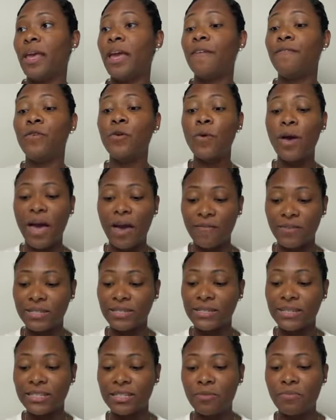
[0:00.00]
If you have a
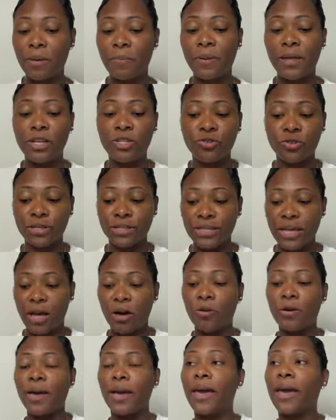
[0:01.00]
system in place, you can
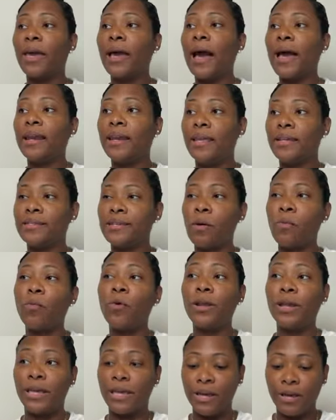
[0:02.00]
say, okay, I need
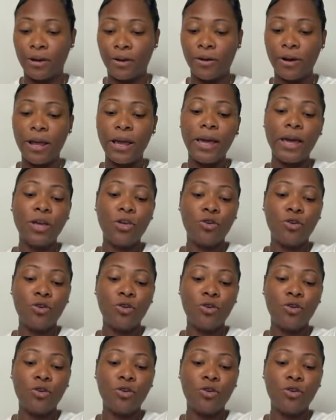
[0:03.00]
someone here.